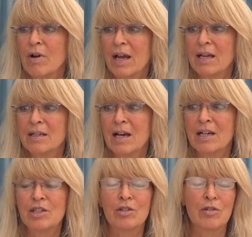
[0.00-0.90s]

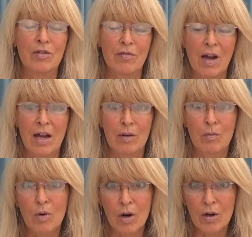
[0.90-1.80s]
Recognize your divine
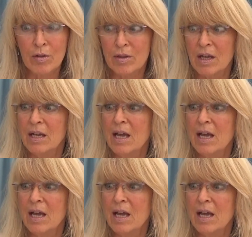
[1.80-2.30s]
worth